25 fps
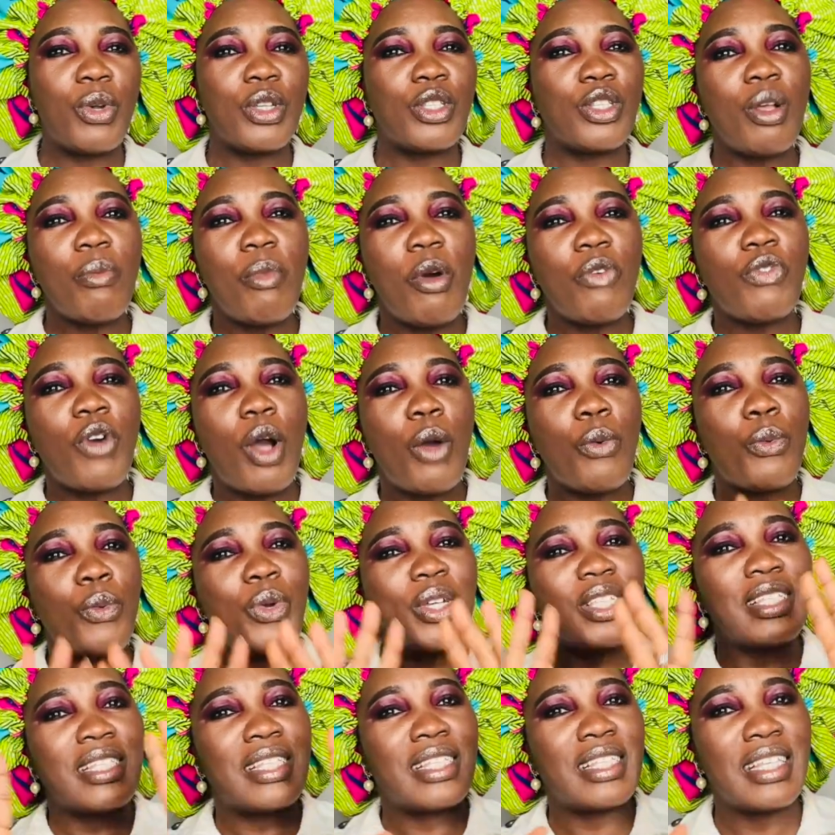Some of us
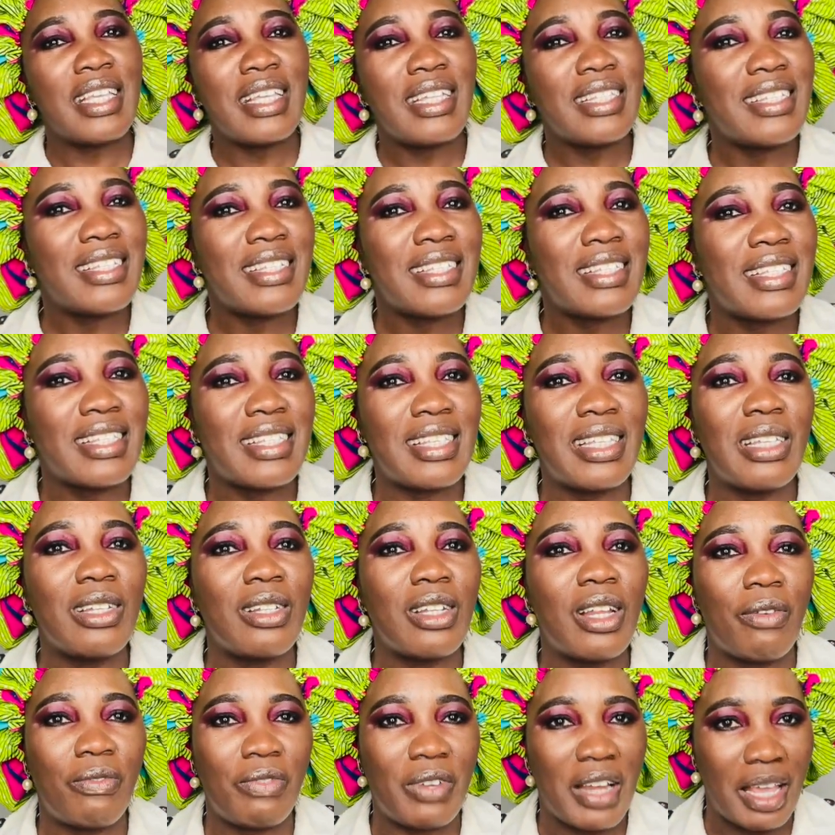will see the
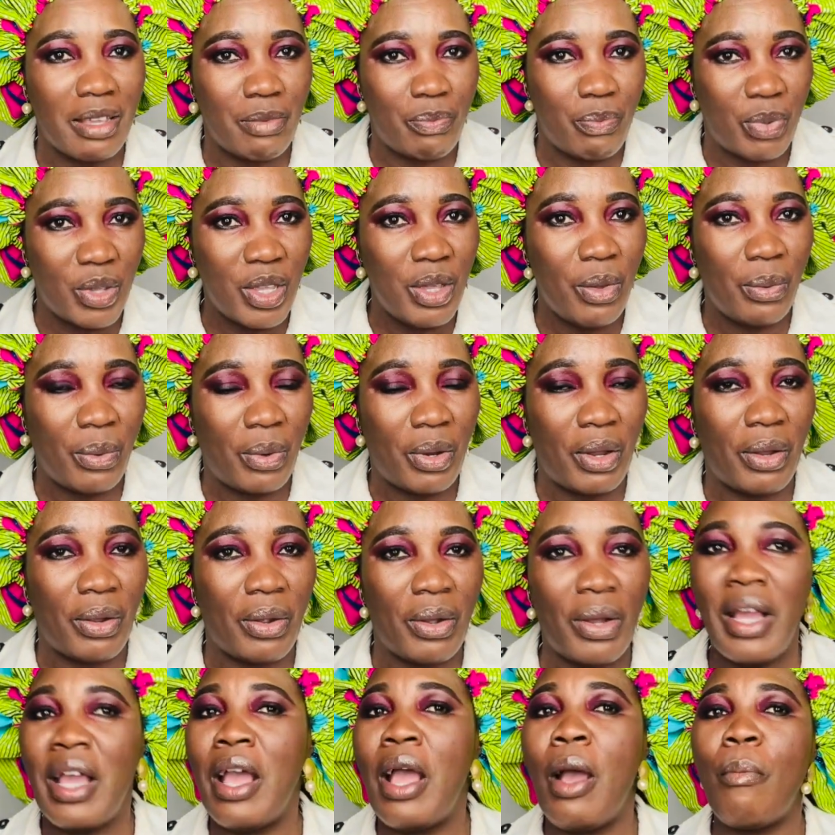seal of
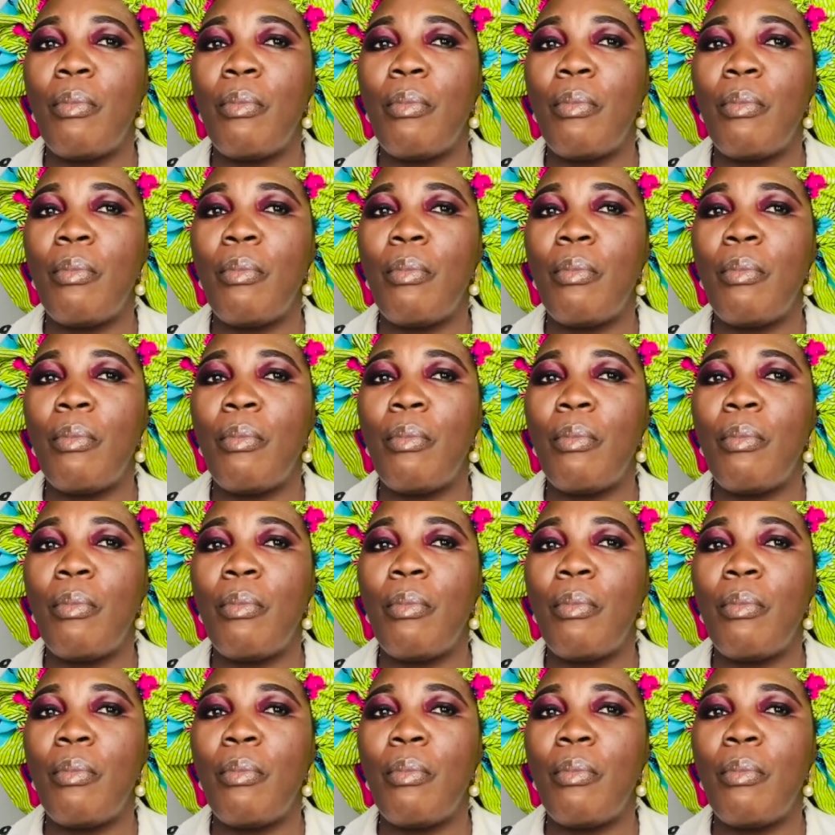Liberia,